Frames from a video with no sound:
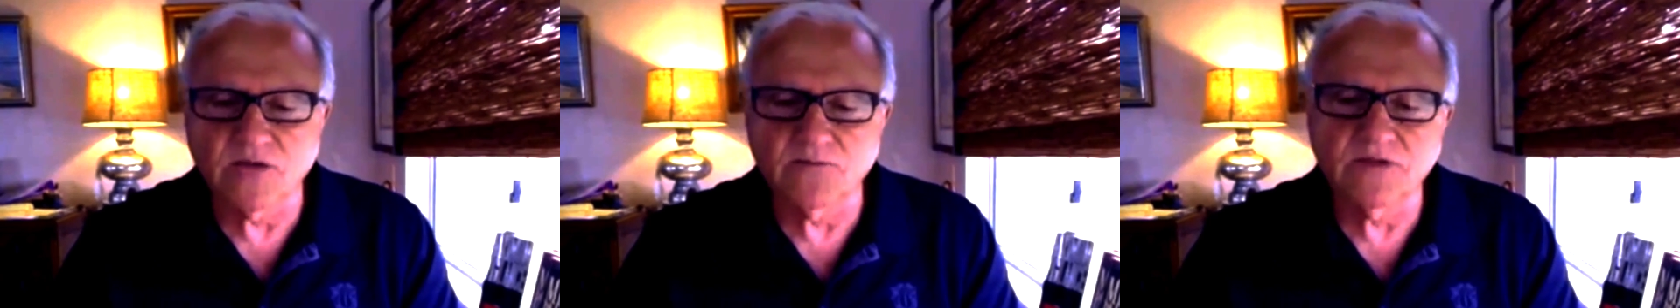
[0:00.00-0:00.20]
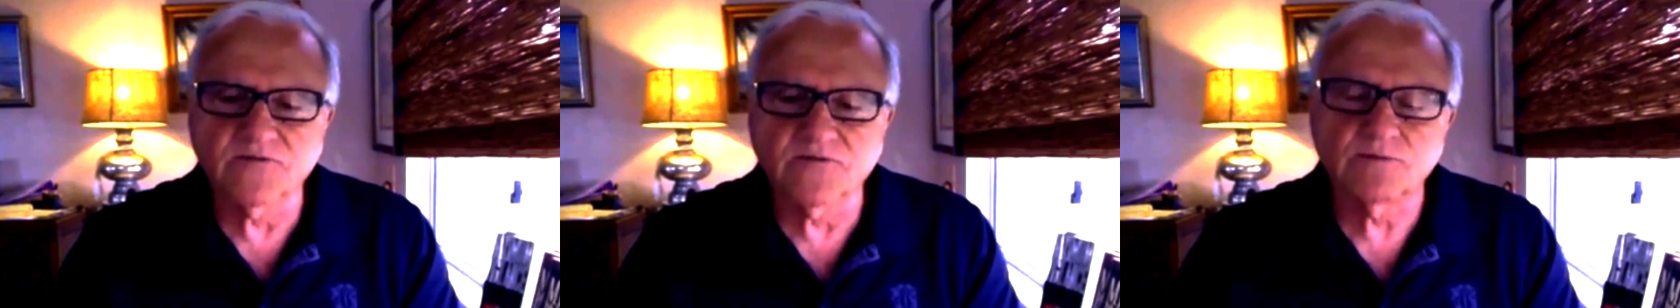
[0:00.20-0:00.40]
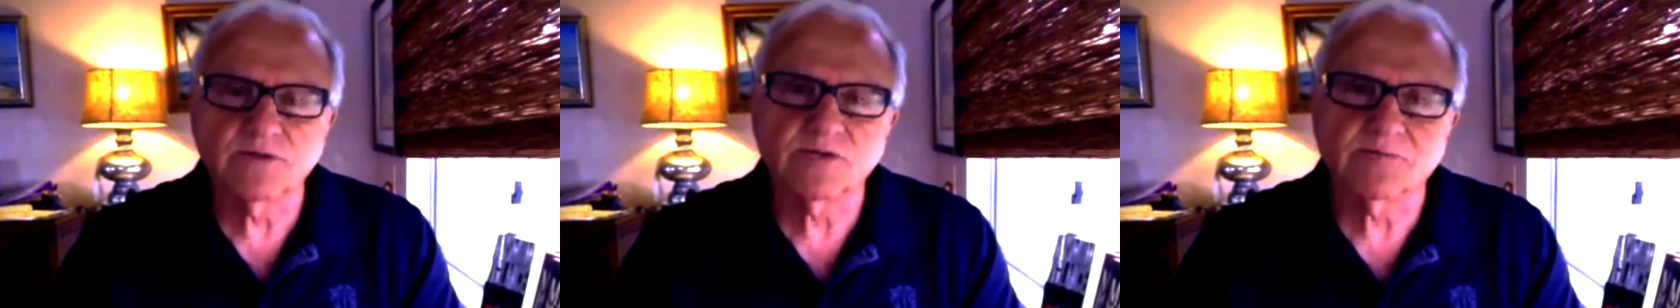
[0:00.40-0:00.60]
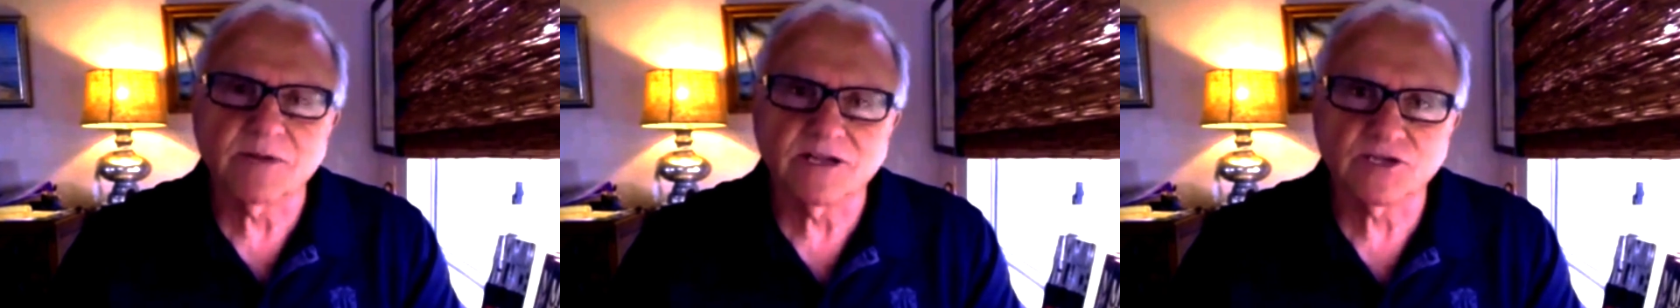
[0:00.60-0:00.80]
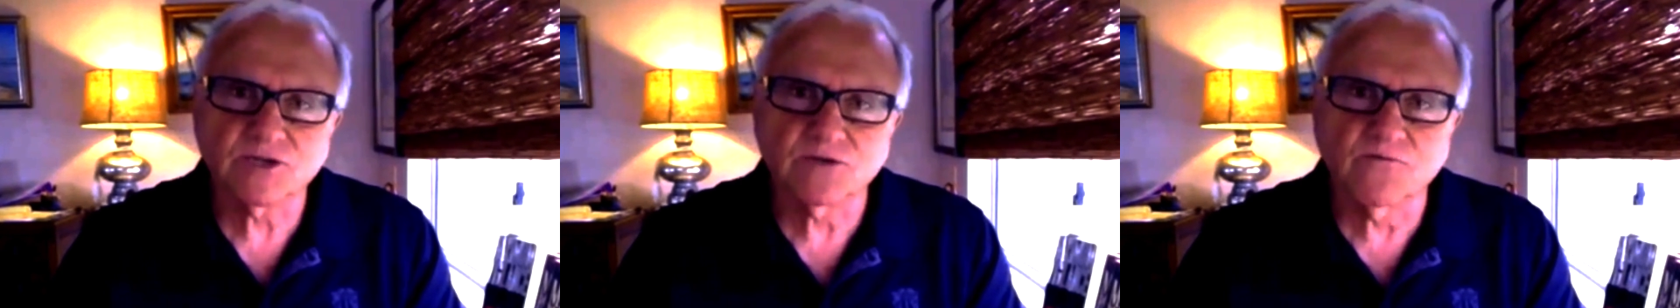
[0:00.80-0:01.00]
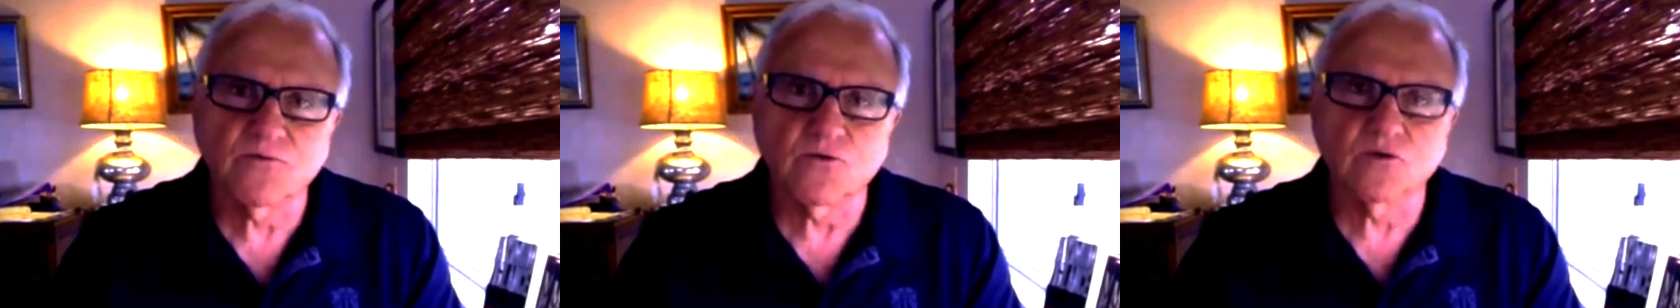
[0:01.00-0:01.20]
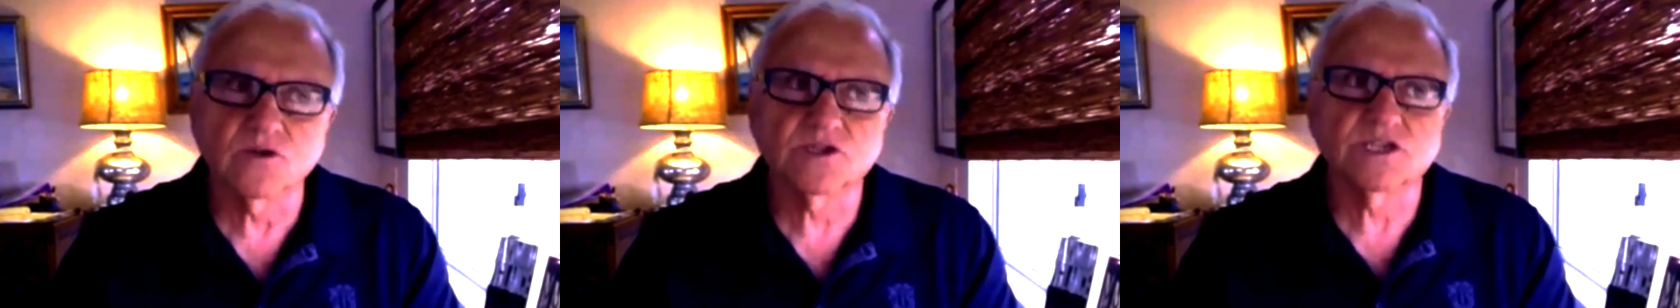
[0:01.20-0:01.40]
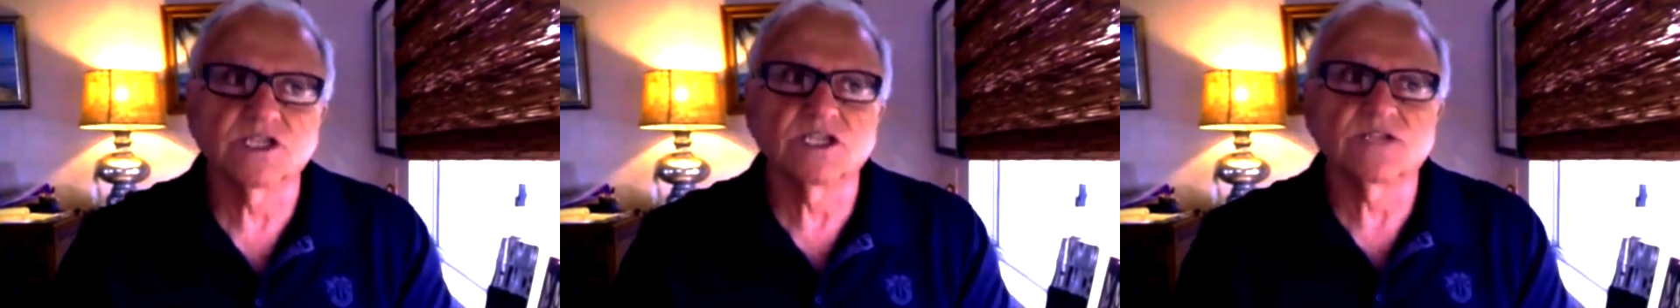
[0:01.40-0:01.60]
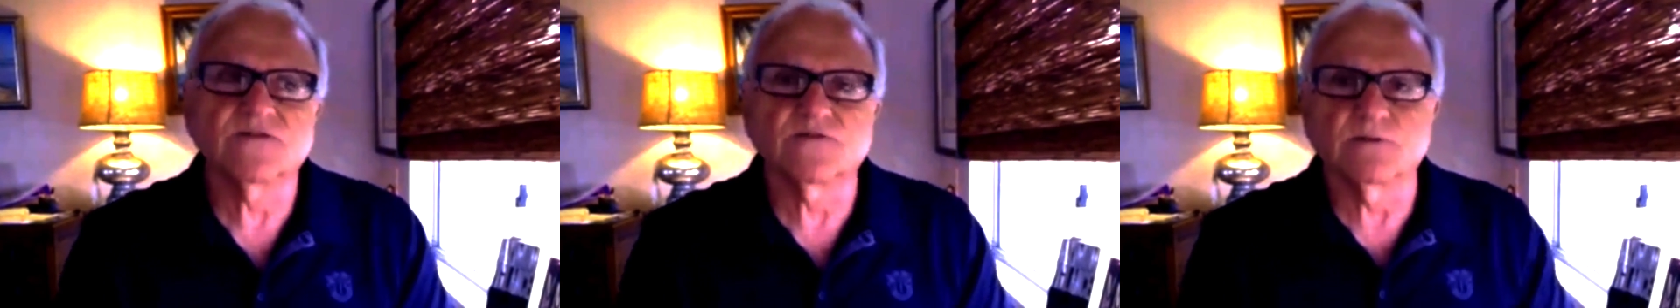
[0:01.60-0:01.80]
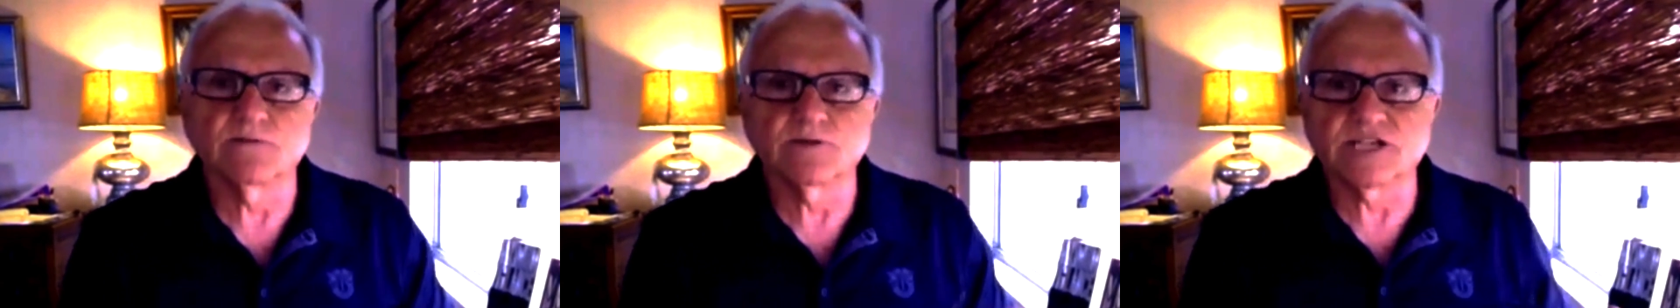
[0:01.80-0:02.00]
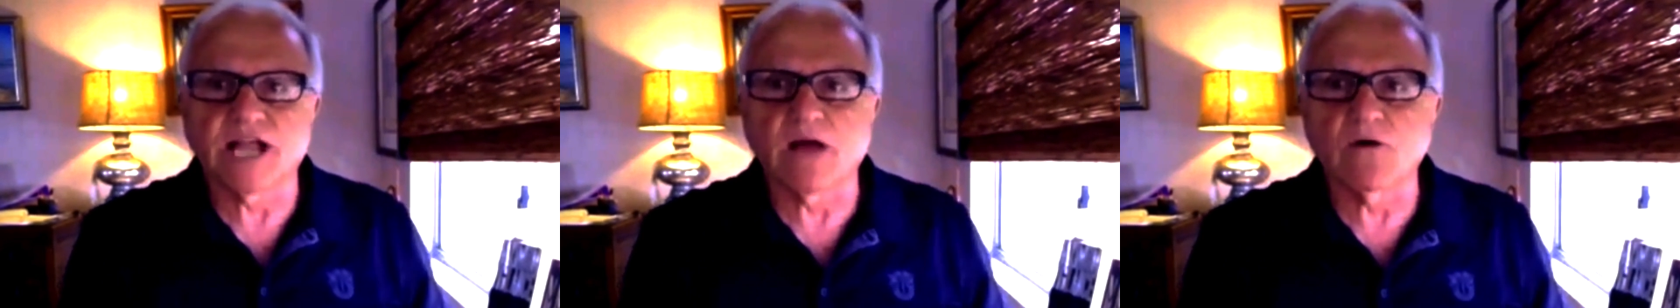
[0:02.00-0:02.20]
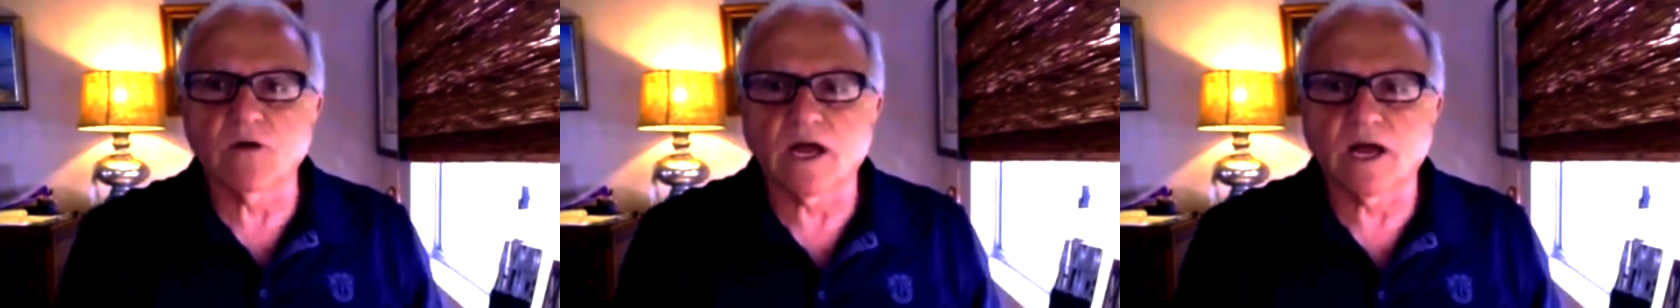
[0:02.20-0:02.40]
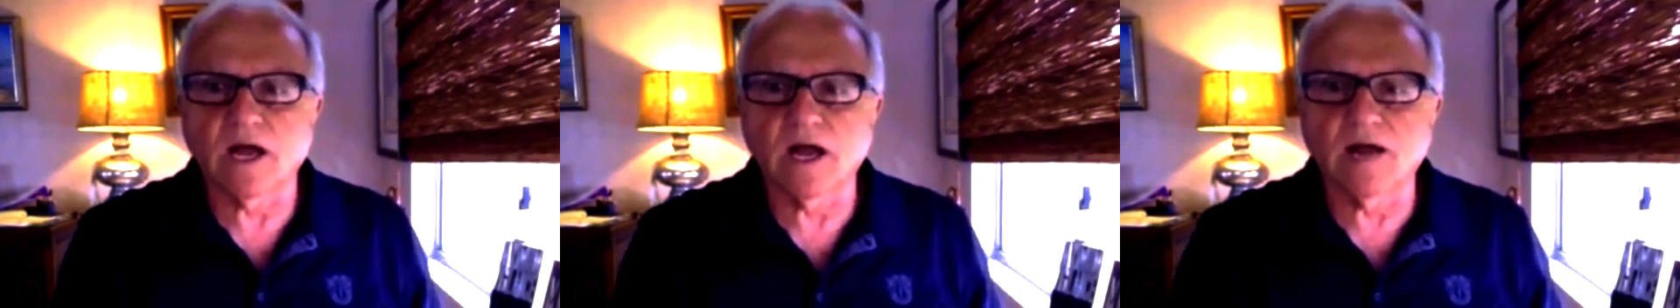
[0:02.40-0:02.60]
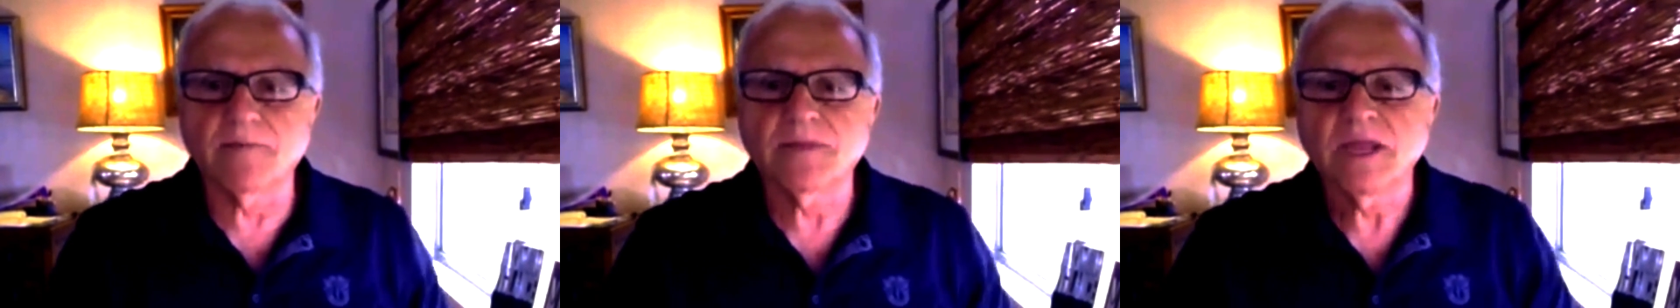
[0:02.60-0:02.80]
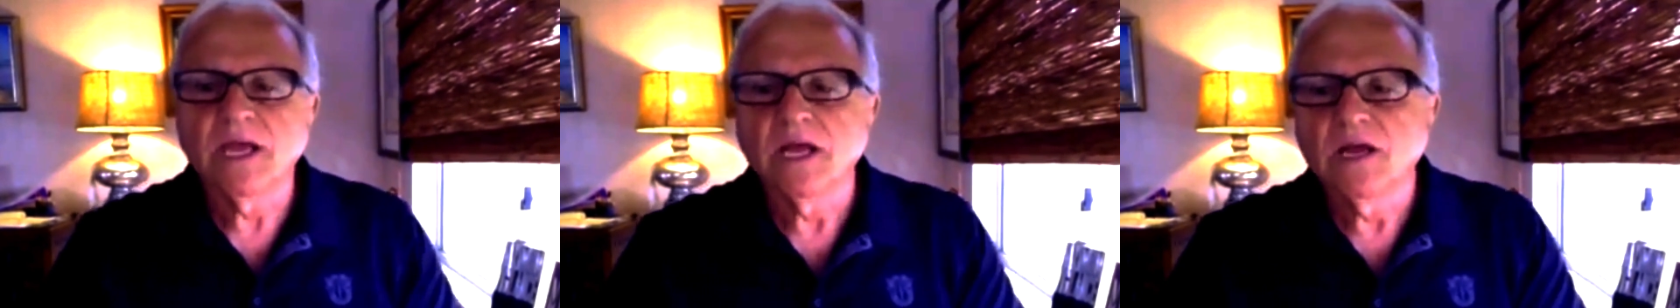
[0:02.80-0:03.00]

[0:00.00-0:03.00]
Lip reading: come in from special forces, from SALCOM,